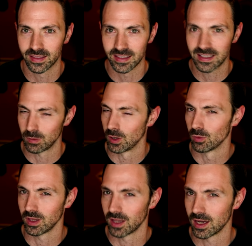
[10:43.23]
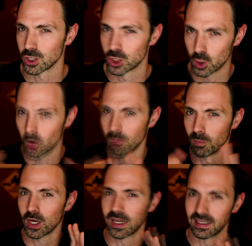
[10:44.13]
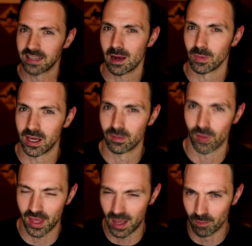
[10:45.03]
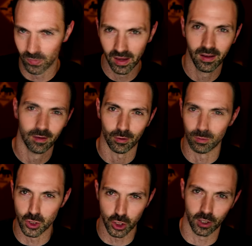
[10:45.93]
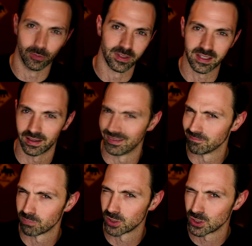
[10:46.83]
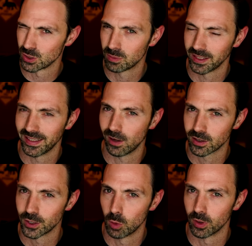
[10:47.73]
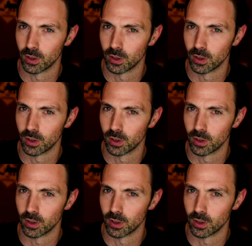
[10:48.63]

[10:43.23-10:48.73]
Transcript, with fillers: And it's going to be a really kind of short marketing timeline for them from June to presumably October,